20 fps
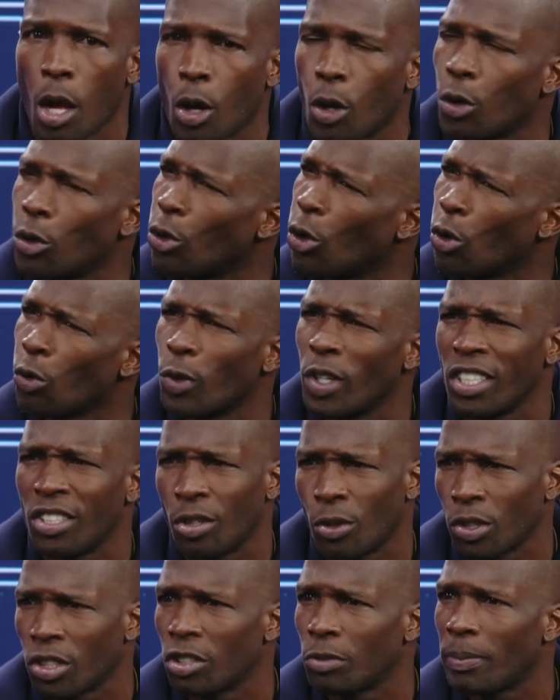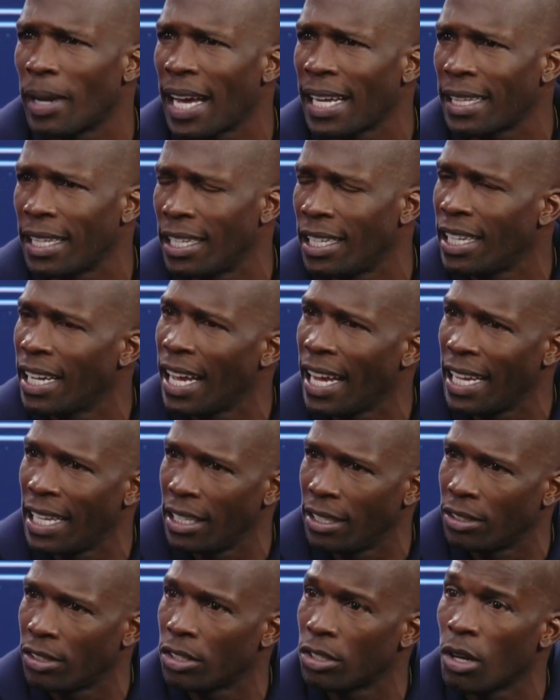No resources back then in the
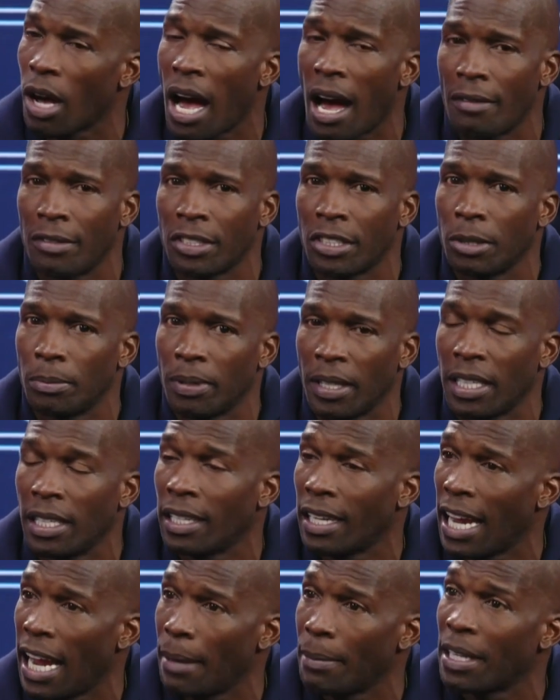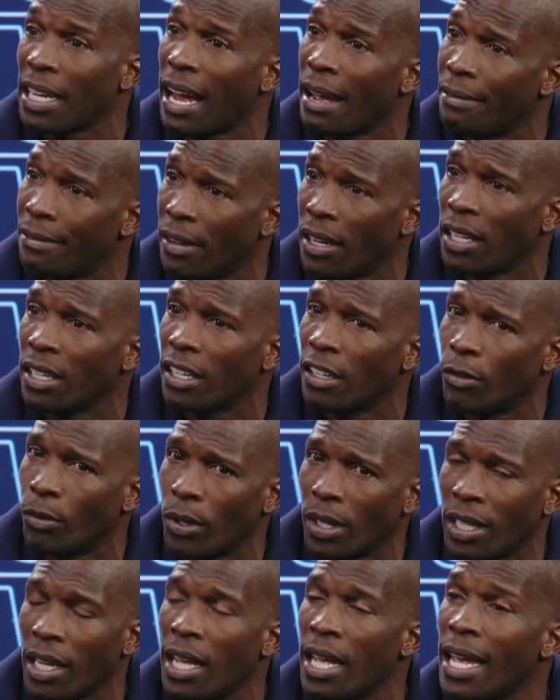80s to obviously play the game that I fell in love
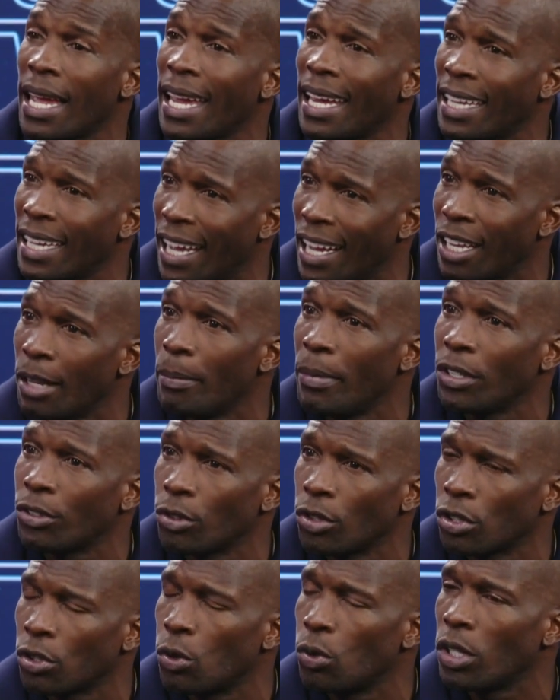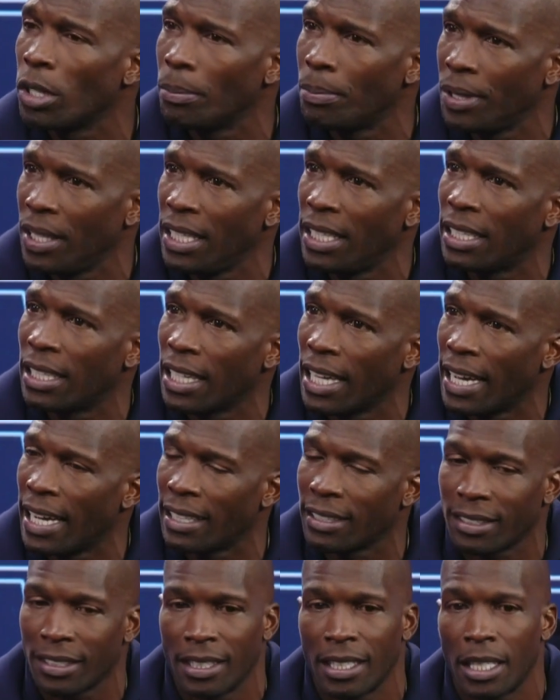with in elementary school in PE class.